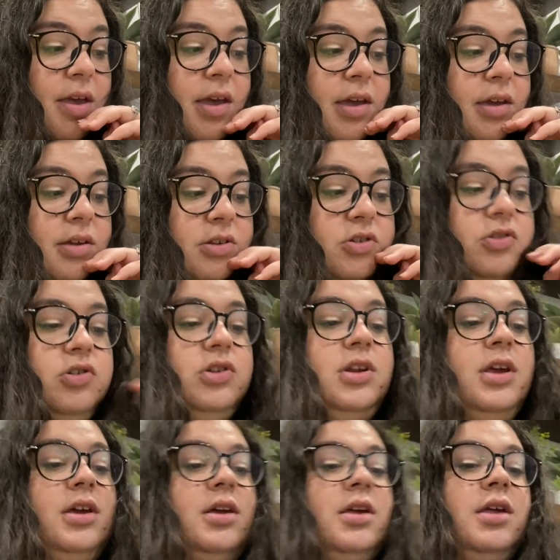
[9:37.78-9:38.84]

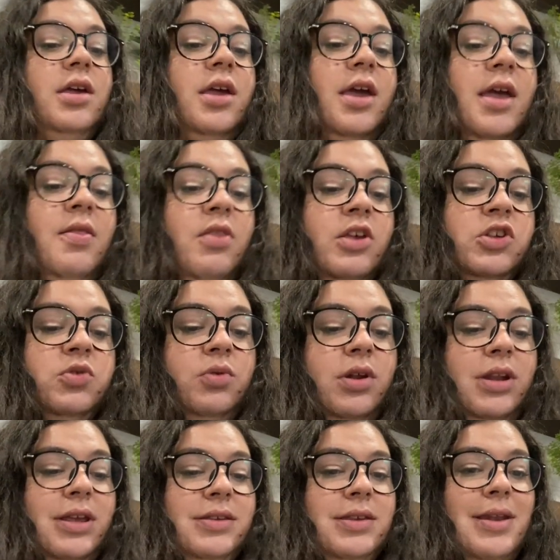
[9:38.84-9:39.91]
Interesting. And this one
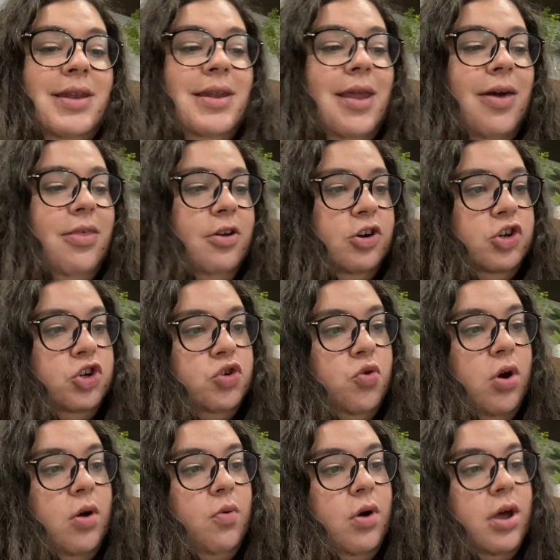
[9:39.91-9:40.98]
is another
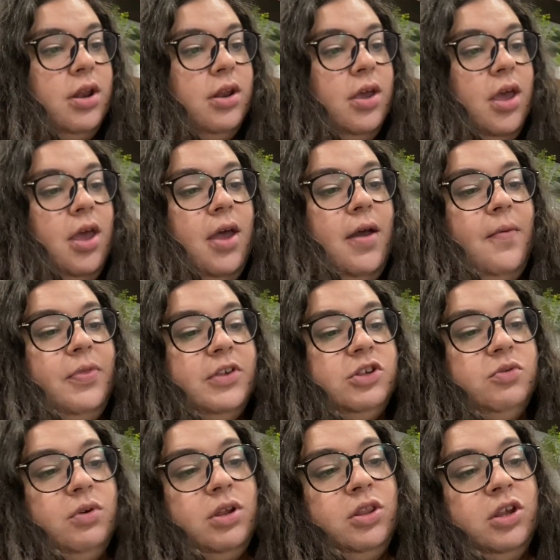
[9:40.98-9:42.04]
short one. This
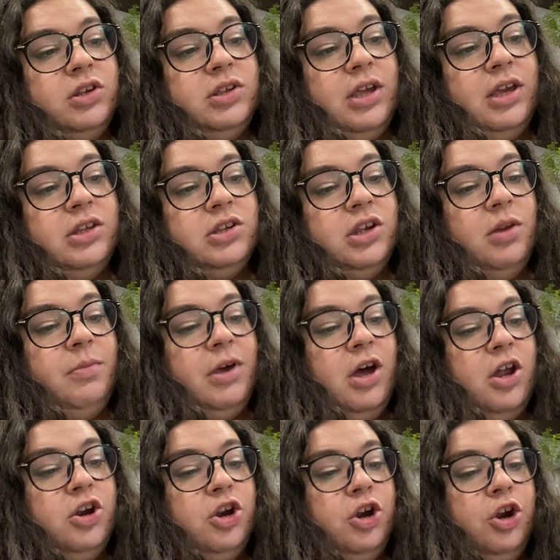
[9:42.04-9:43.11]
one looks like it's going to be
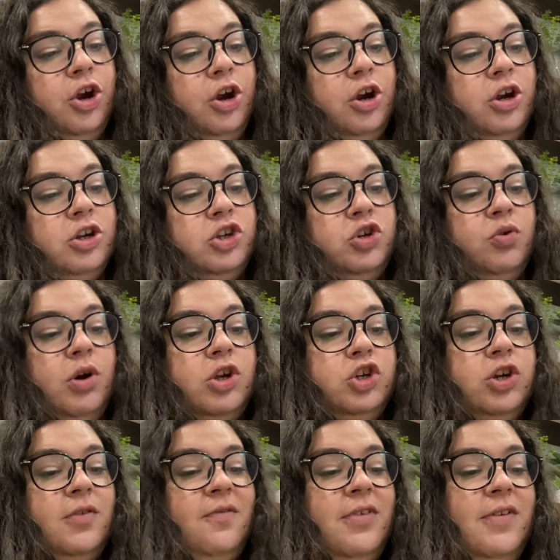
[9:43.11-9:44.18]
under
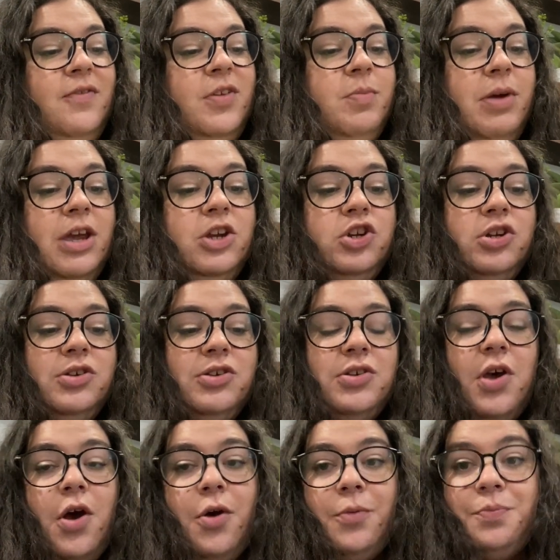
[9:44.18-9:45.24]
250 pages,
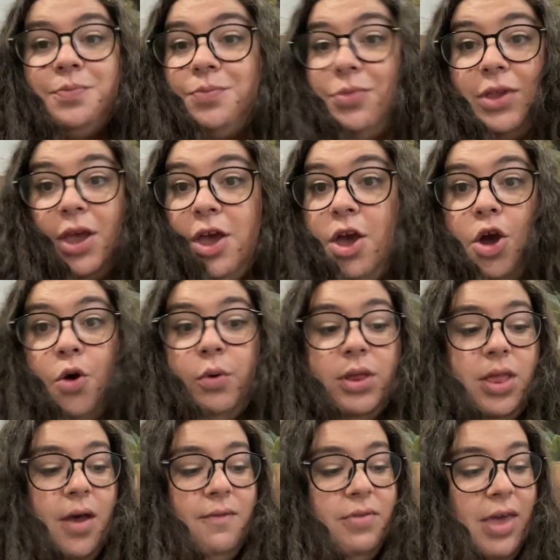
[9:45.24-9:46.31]
so we
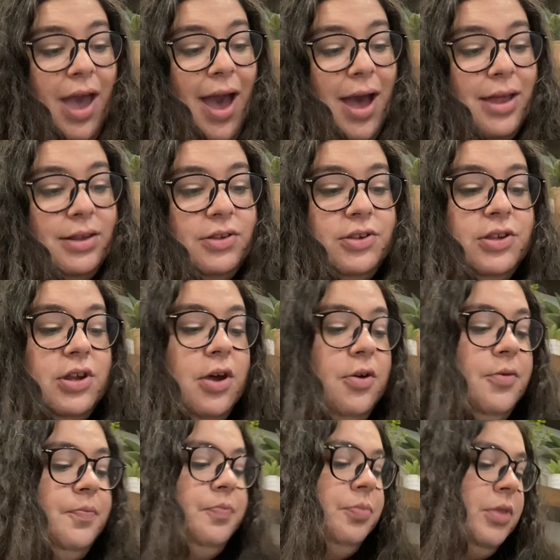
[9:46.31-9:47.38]
love that.
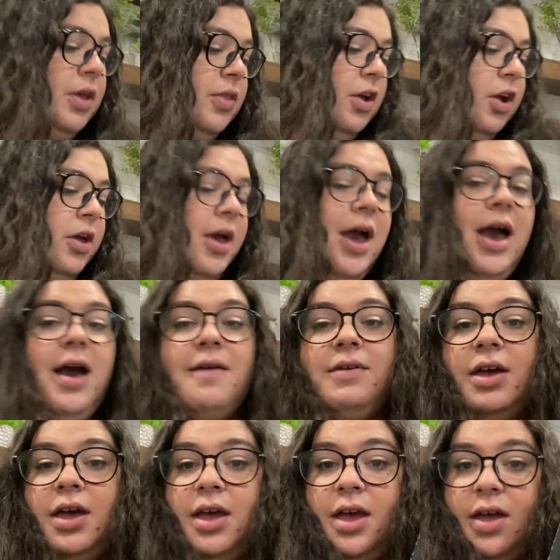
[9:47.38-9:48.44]
So there you have
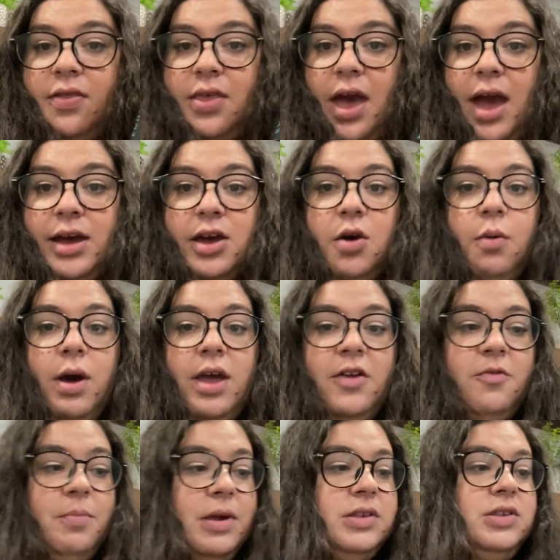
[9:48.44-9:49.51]
The Echo
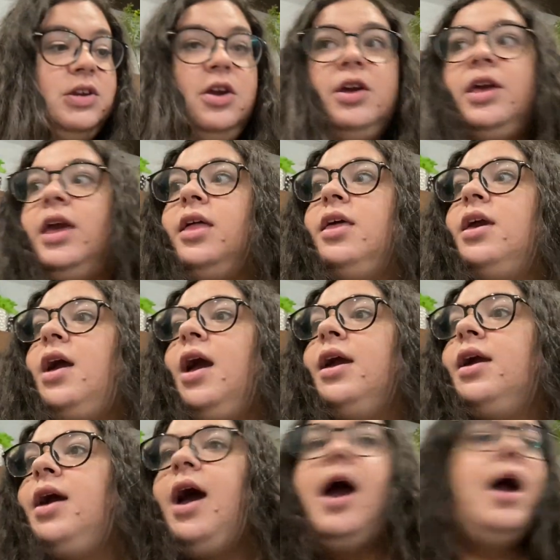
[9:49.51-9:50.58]
Wife by Sarah Gailey. I
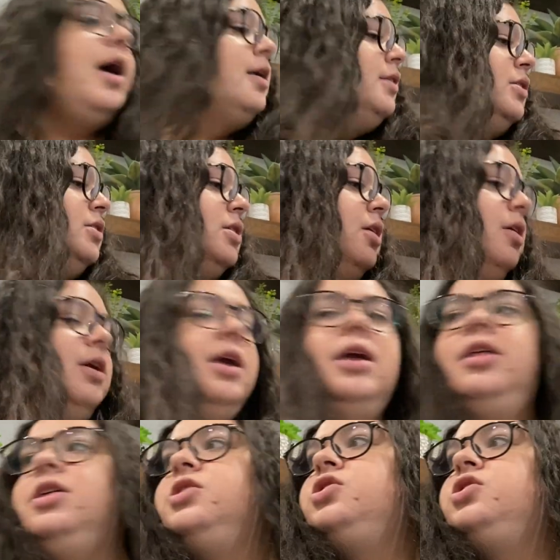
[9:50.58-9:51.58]
got Sarah Gailey's